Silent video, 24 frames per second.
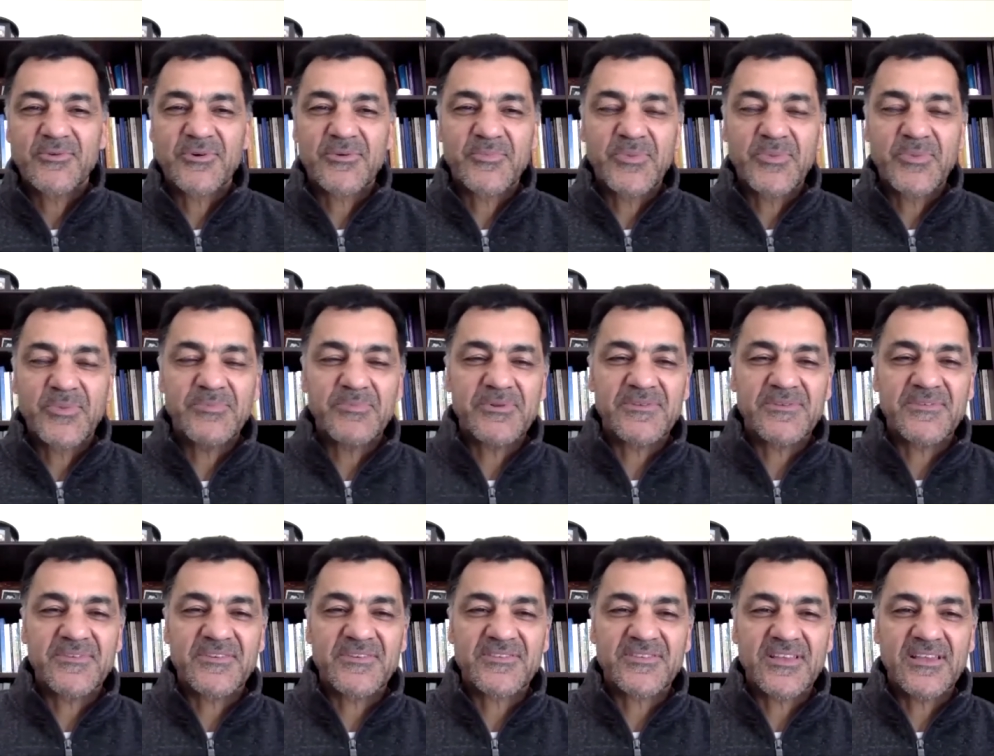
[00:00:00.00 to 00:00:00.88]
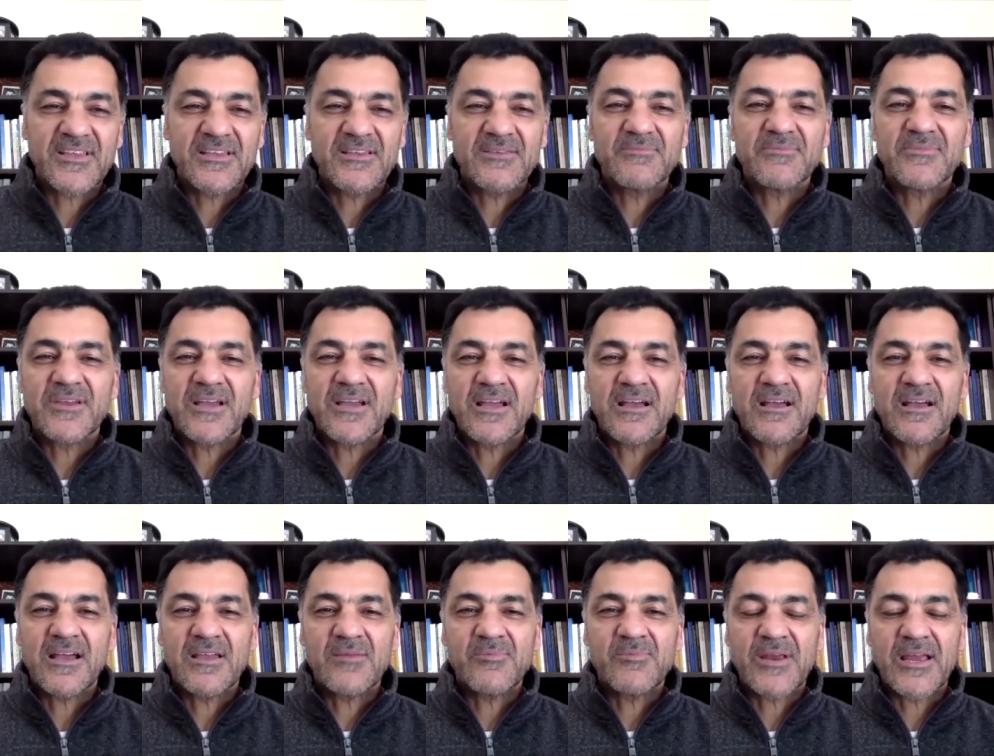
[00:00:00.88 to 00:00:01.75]
people of the same
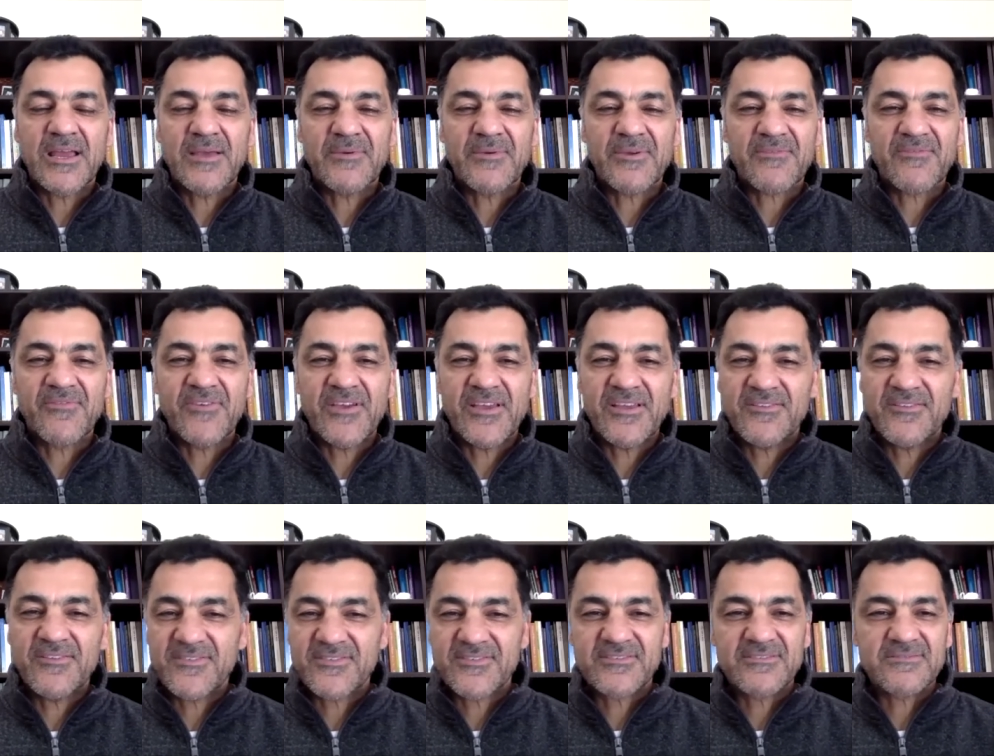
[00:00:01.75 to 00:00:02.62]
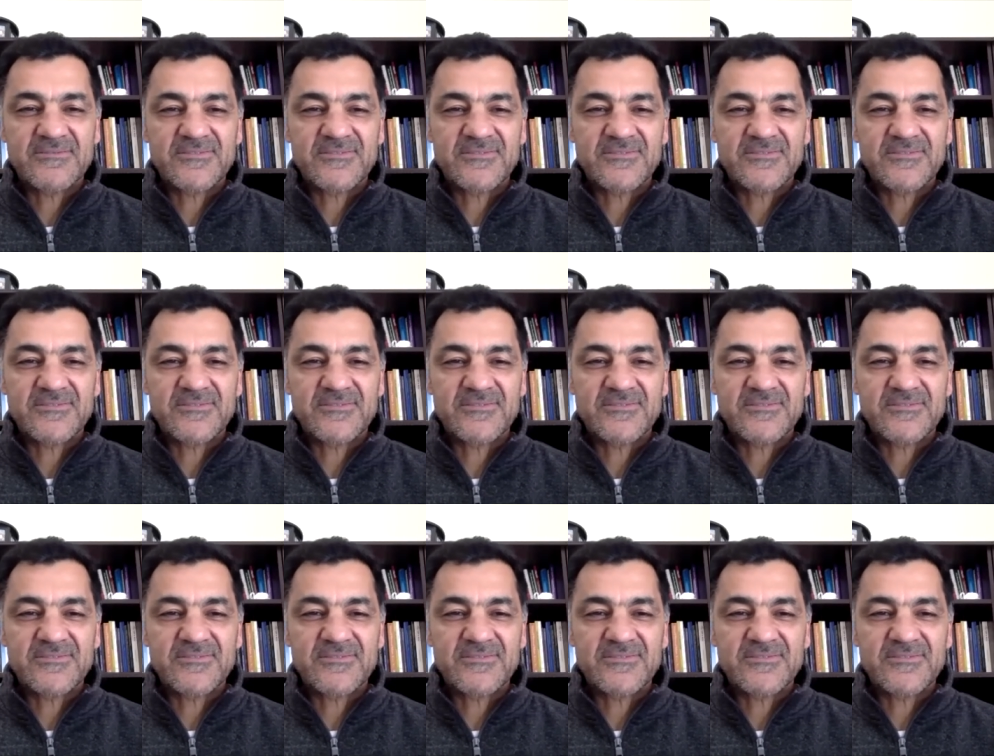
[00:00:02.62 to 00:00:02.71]
Abrahamic faiths.